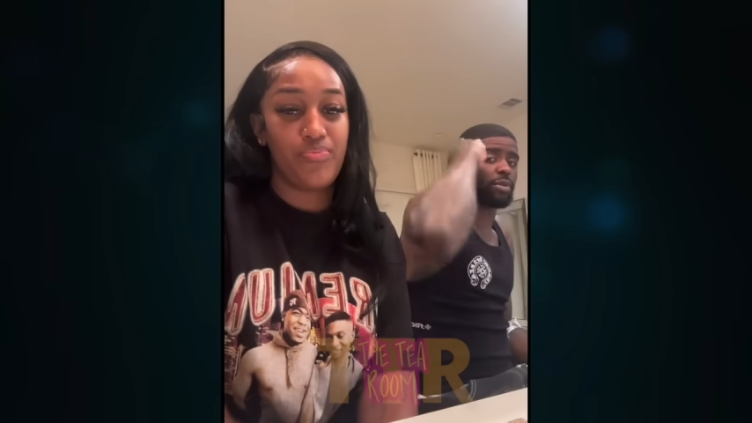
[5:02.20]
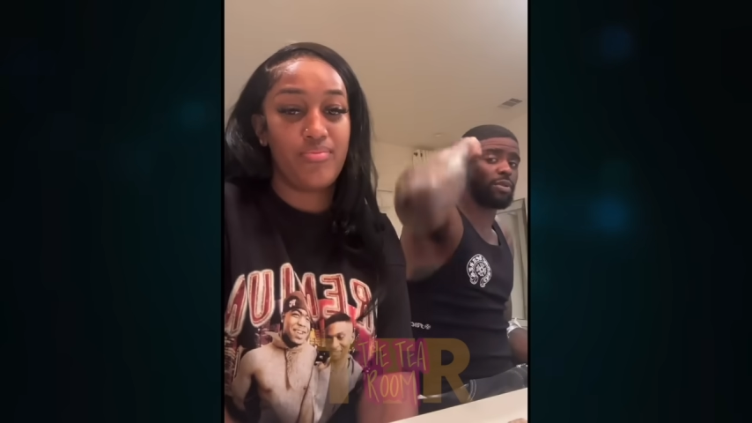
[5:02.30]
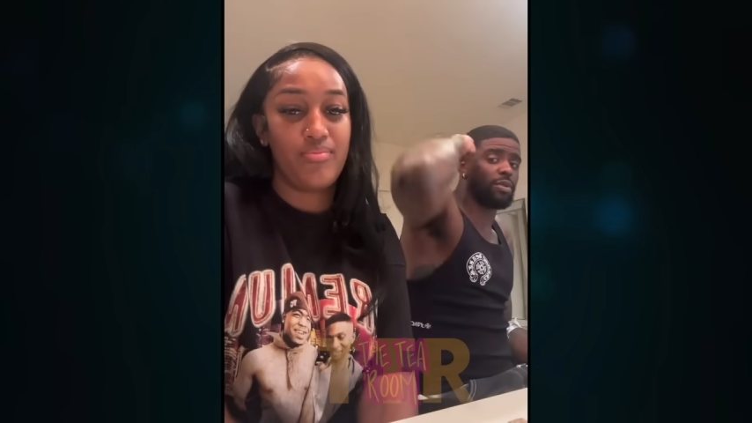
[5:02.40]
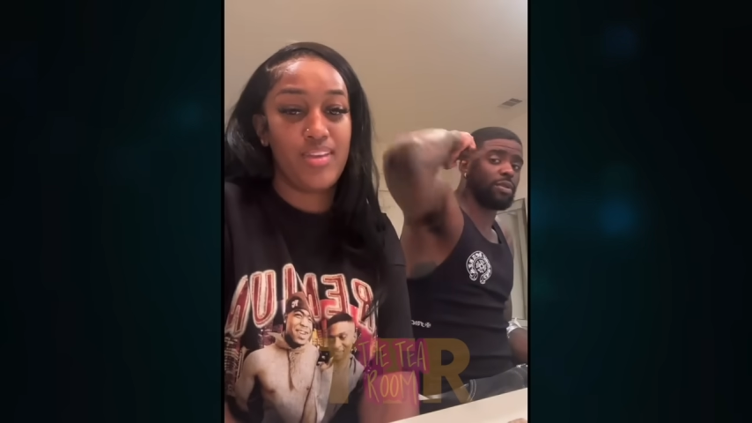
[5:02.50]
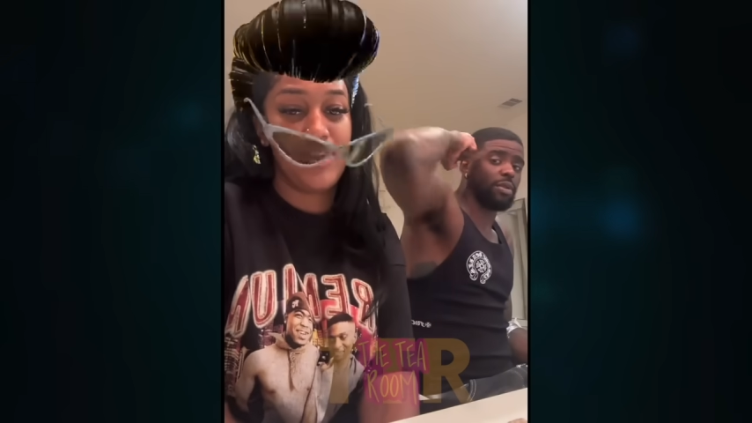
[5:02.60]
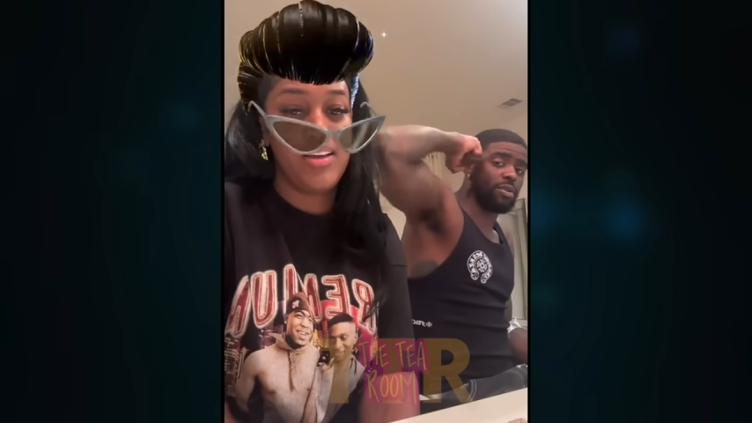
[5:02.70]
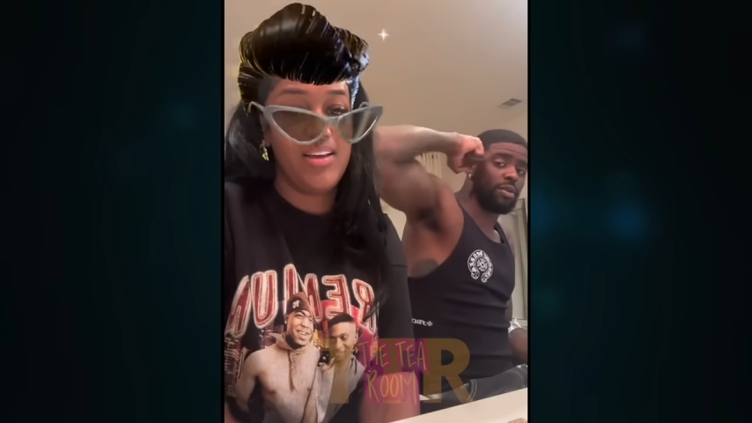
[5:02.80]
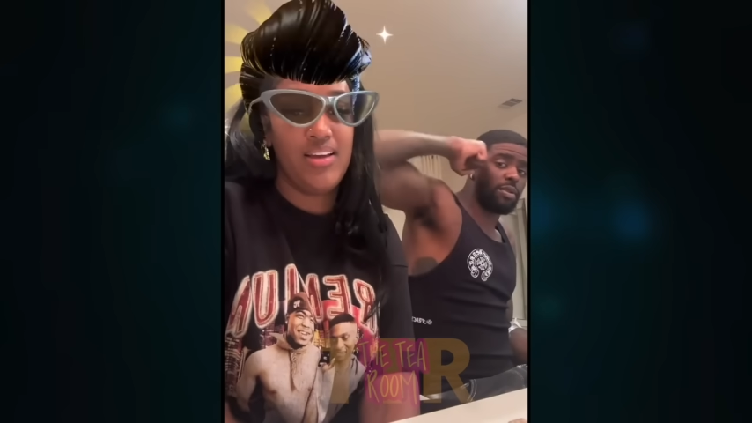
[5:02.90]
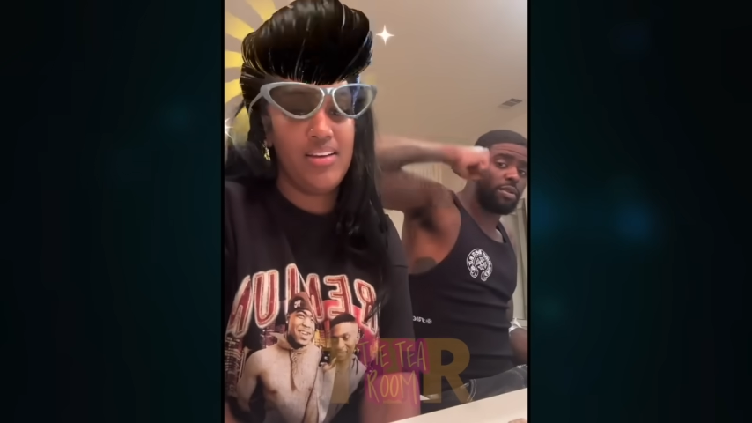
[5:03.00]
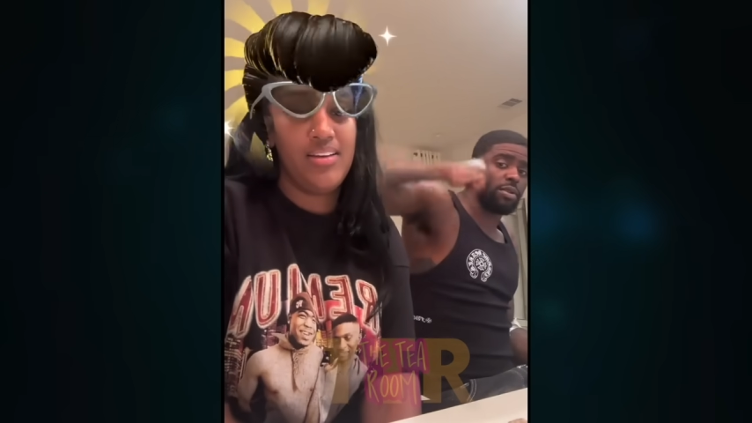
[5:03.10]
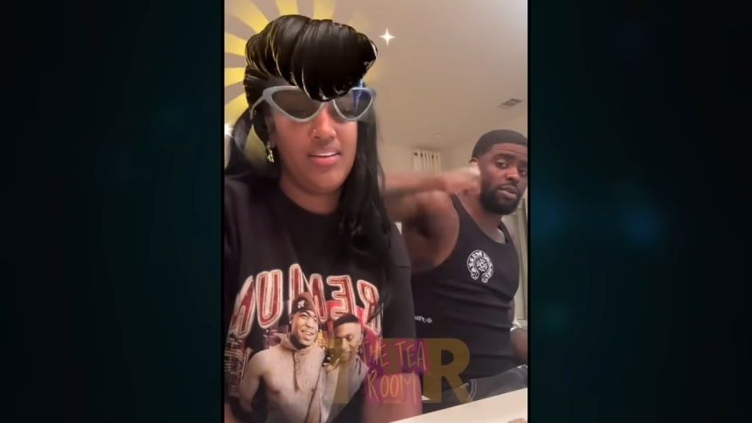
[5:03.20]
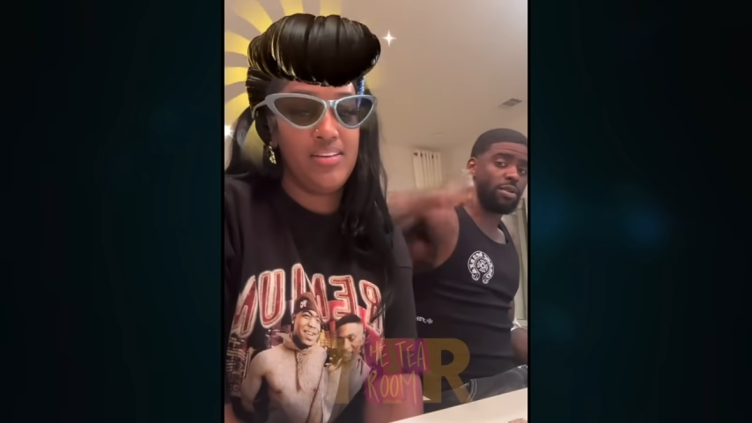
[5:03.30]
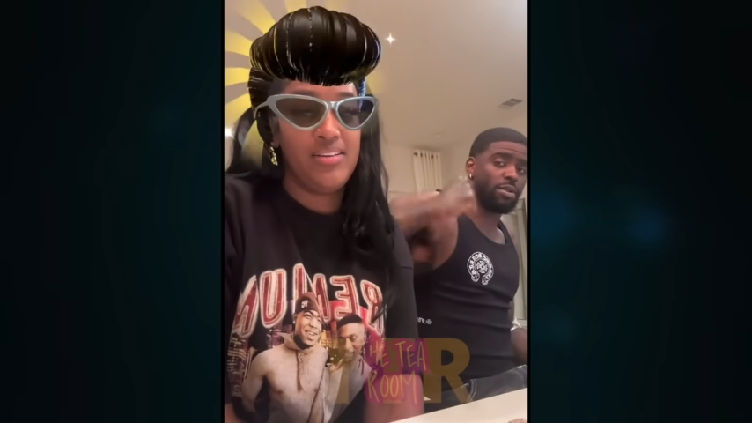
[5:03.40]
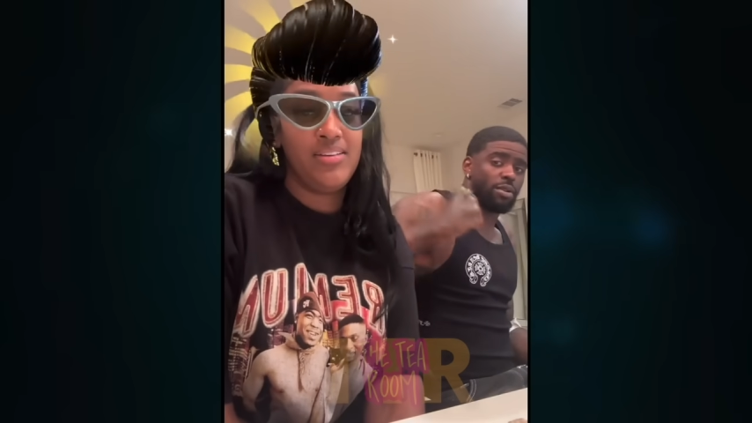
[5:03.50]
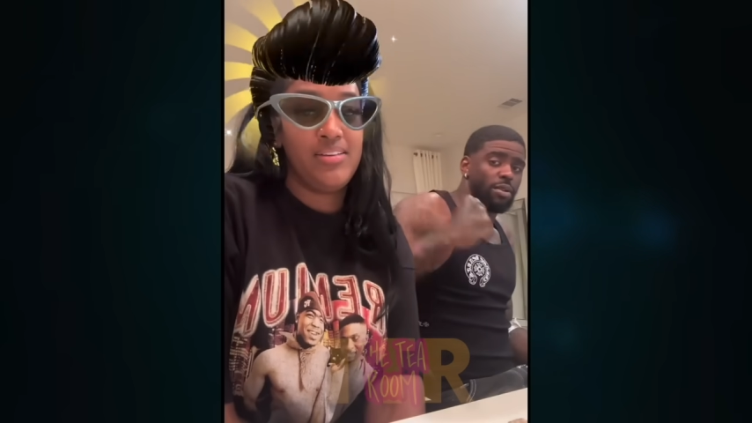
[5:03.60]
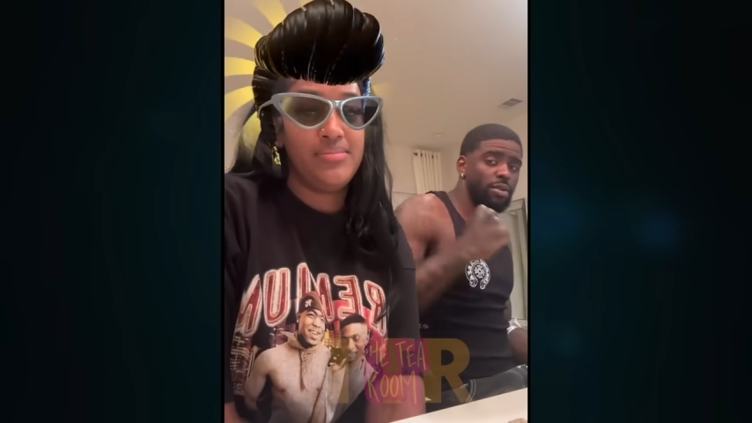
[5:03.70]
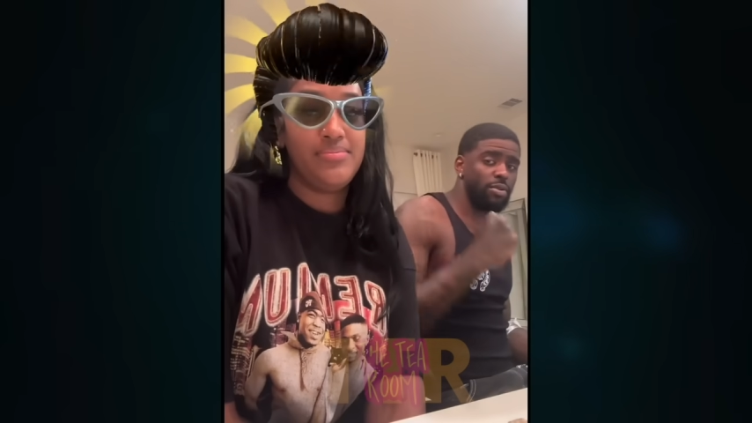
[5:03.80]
No one is speaking in this clip.